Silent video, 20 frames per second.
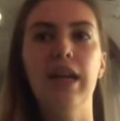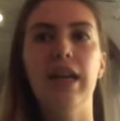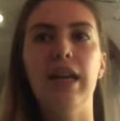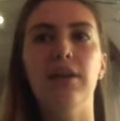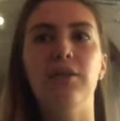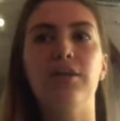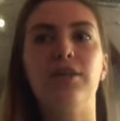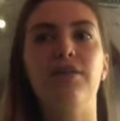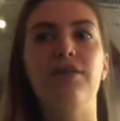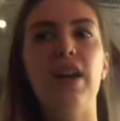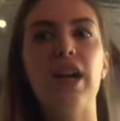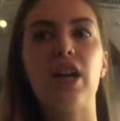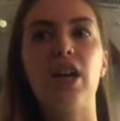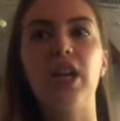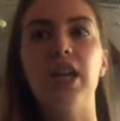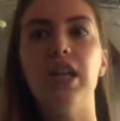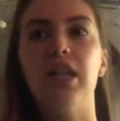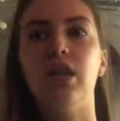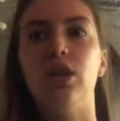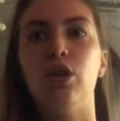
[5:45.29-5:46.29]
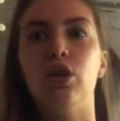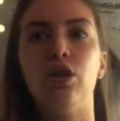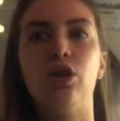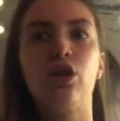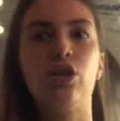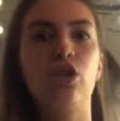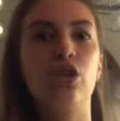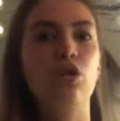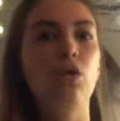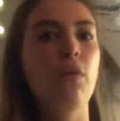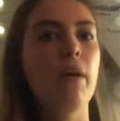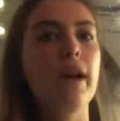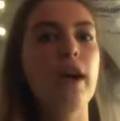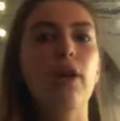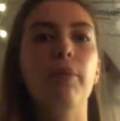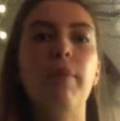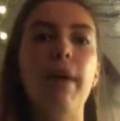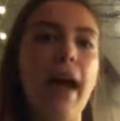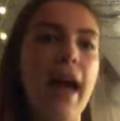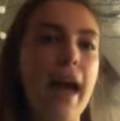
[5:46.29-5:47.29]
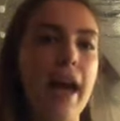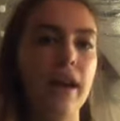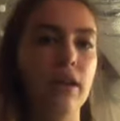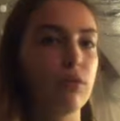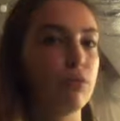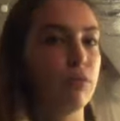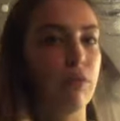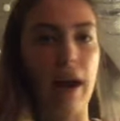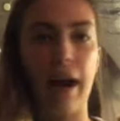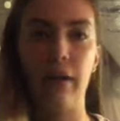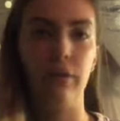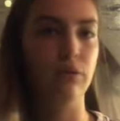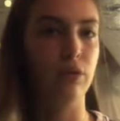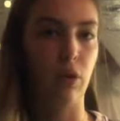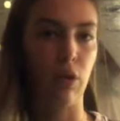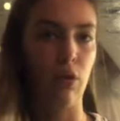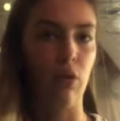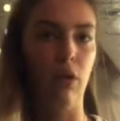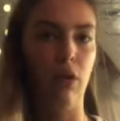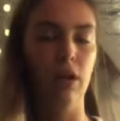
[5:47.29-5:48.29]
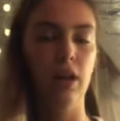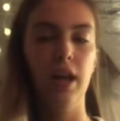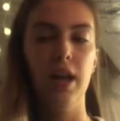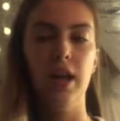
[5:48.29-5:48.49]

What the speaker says: it was very square peg round hole.